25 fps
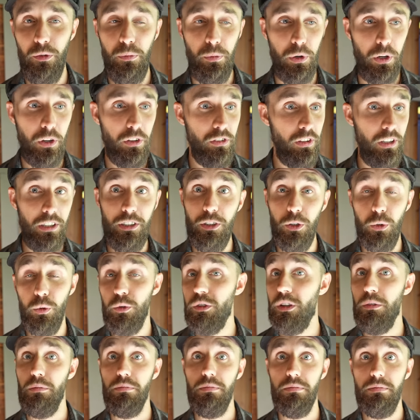because I use
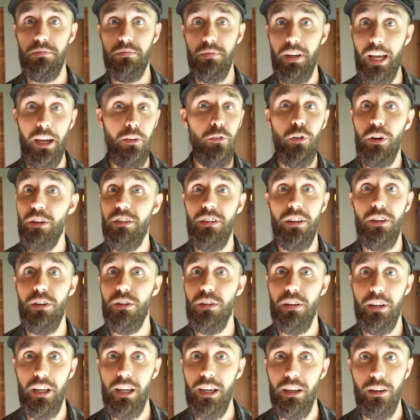them every
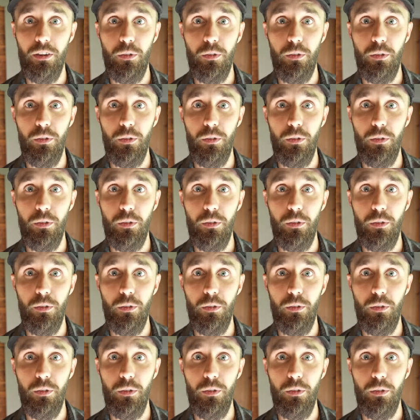single day